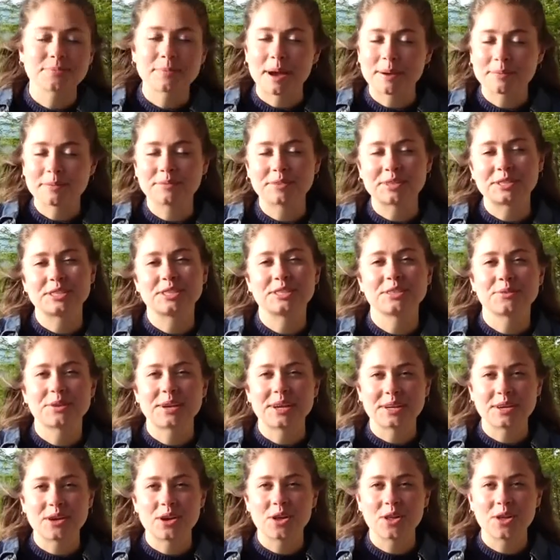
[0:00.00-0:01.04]
there's Bible verses
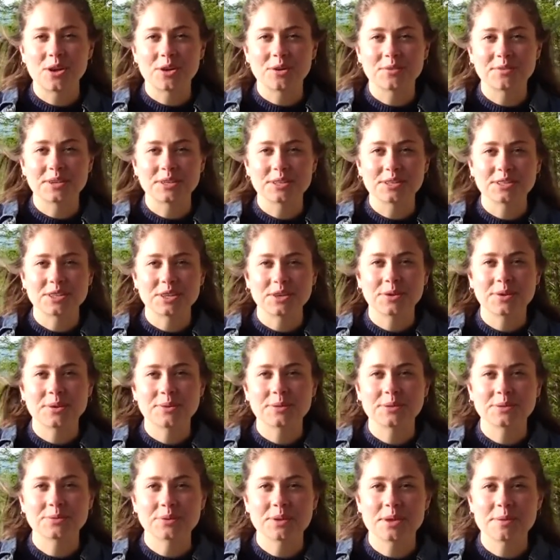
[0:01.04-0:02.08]
written all over, so
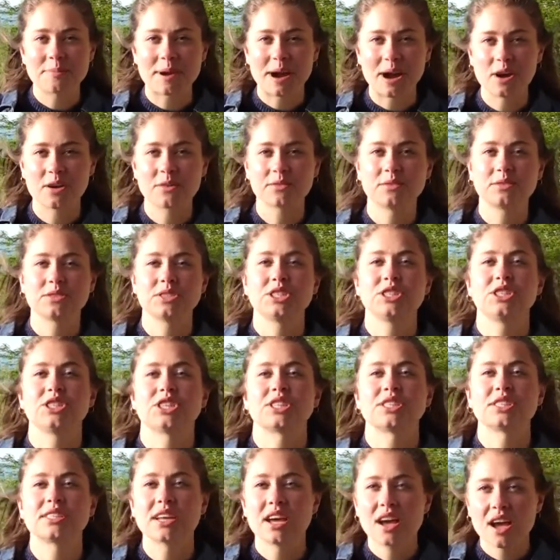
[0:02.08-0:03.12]
it was really powerful to
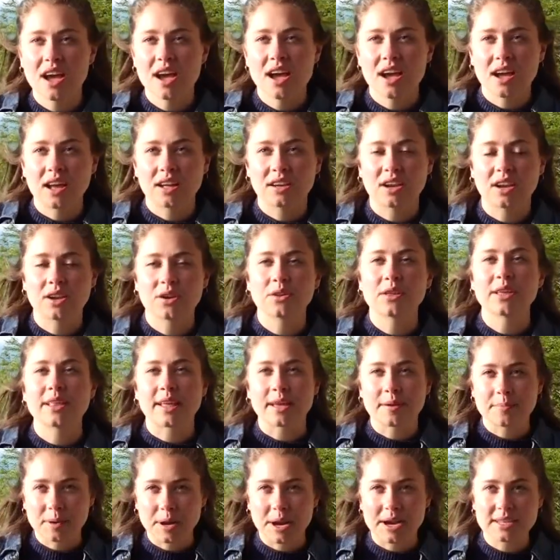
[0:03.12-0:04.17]
just not
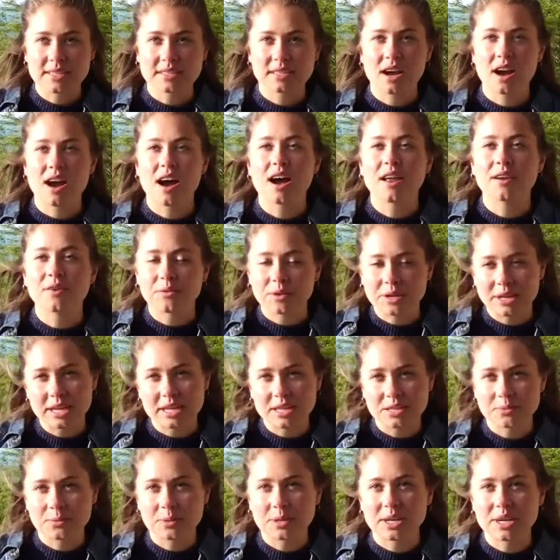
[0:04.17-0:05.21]
only like praise God and
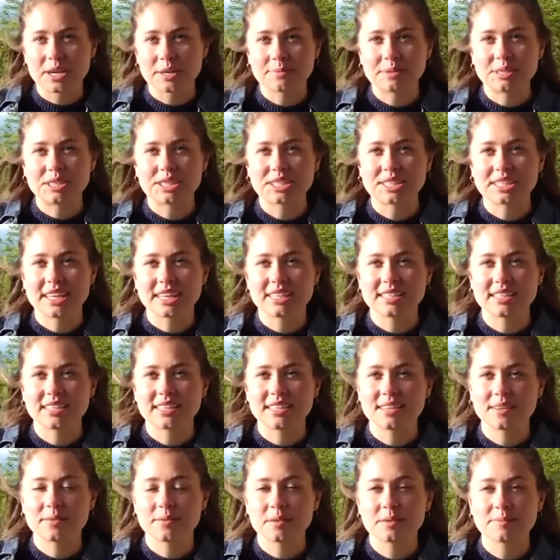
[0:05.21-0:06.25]
read His Word, but just get
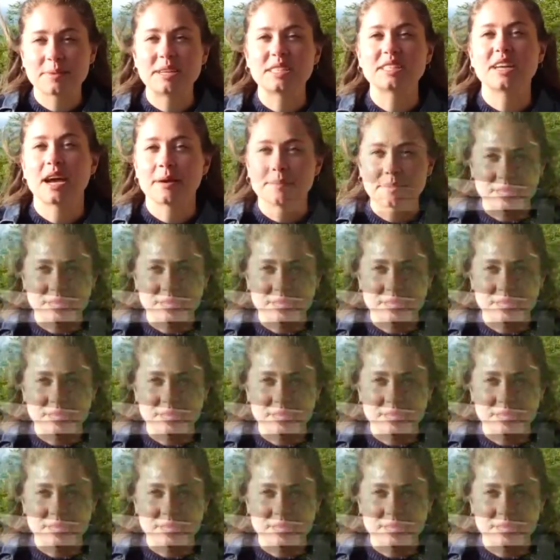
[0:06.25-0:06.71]
to spend